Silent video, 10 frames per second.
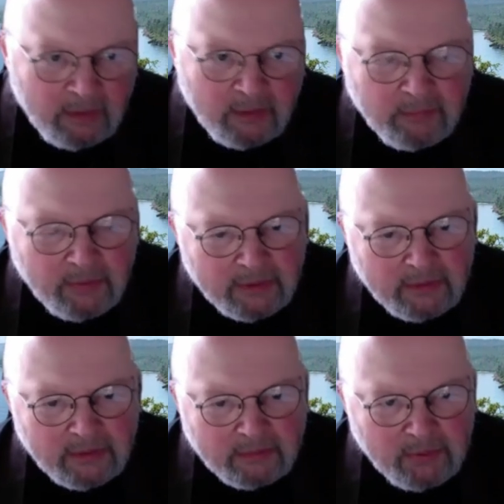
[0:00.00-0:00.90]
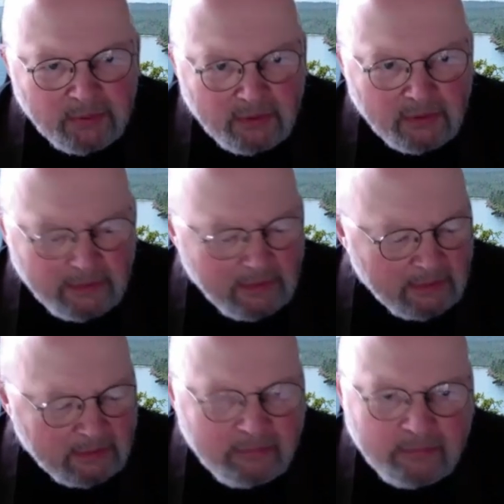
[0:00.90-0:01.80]
But pretty early
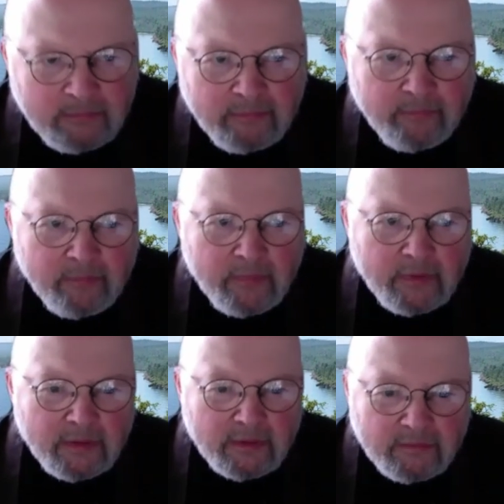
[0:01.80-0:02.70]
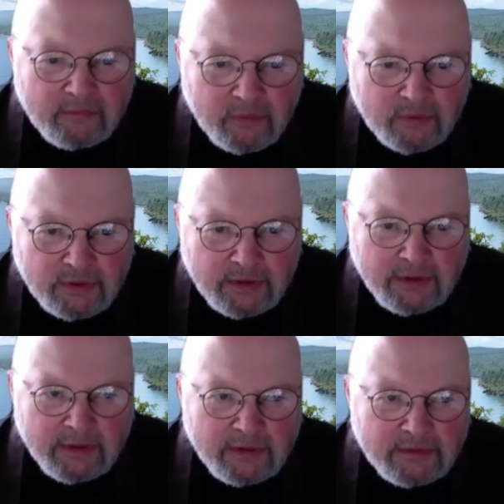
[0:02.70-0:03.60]
on, focusing
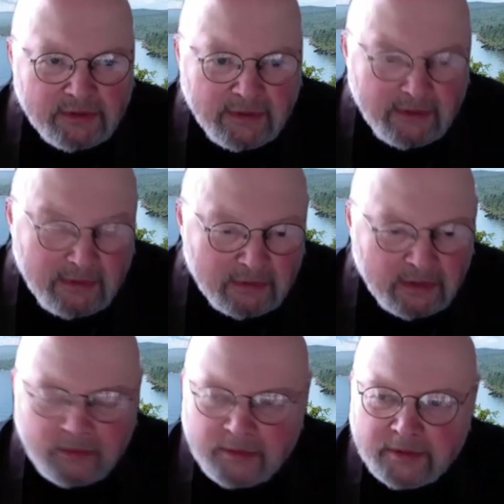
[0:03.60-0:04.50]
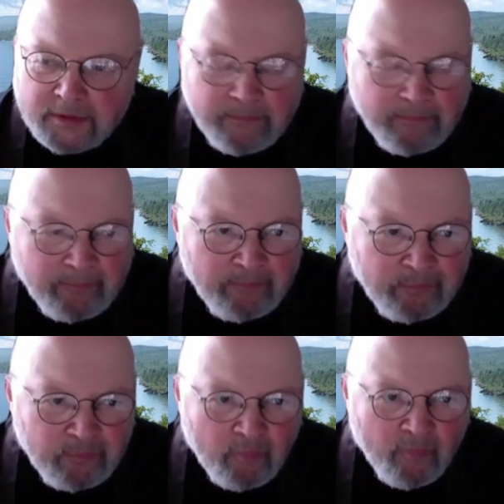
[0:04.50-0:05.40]
in on Zen and Taoism,
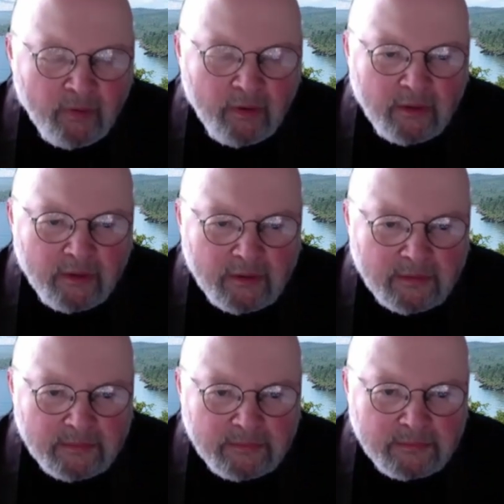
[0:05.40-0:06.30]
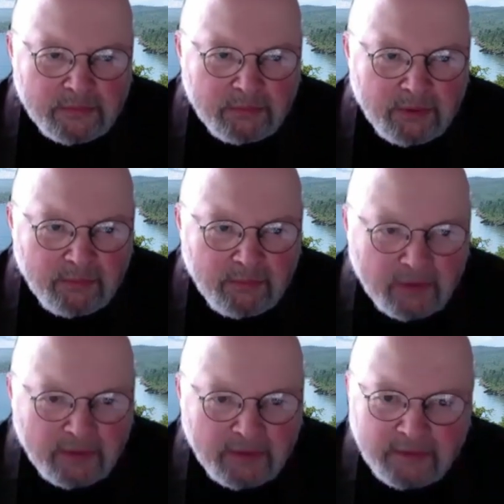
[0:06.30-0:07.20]
but
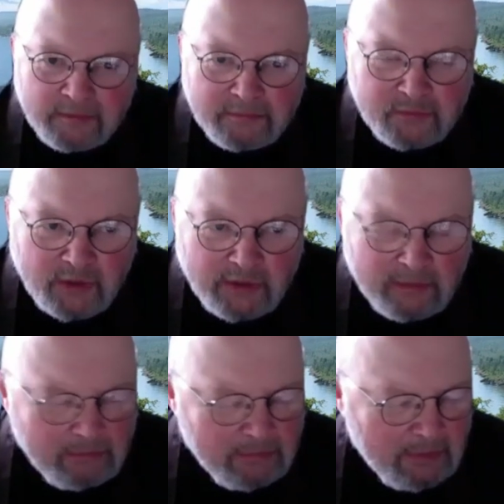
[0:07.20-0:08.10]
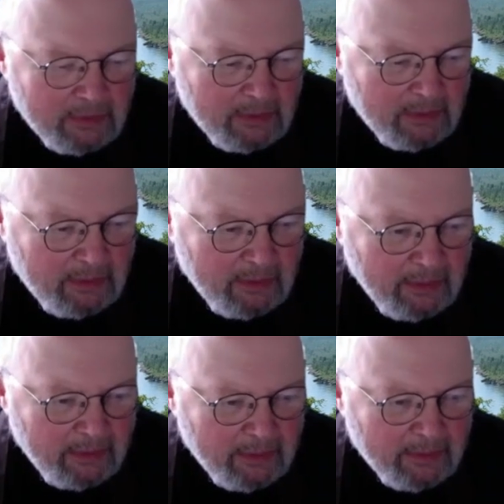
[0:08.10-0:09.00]
primarily then Zen.
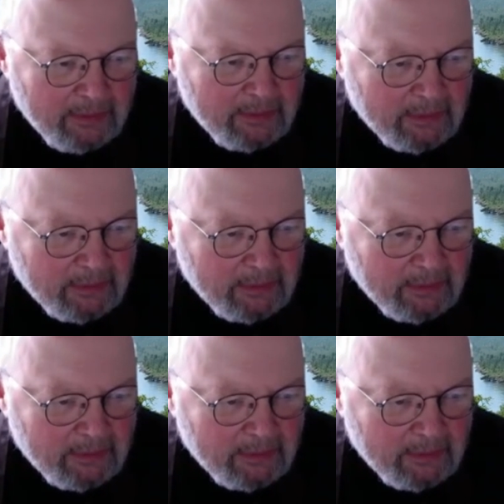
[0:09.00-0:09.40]
And